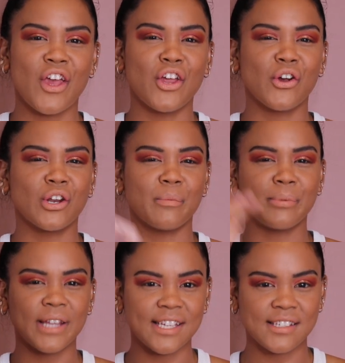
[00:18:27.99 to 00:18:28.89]
that you're going to
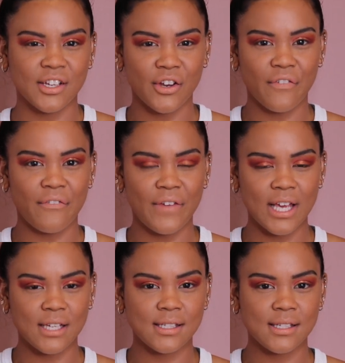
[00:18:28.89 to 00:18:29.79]
place on your
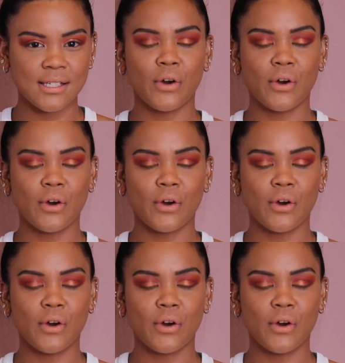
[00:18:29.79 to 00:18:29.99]
face.